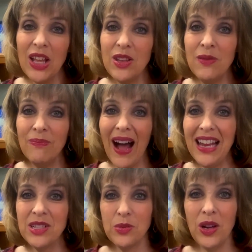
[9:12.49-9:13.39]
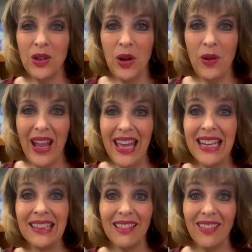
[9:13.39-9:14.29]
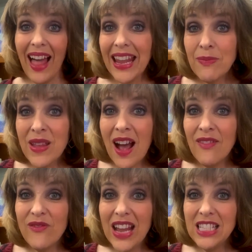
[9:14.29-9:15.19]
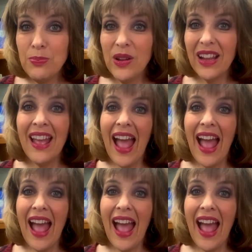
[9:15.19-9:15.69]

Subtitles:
you might as well go ahead and like me on Facebook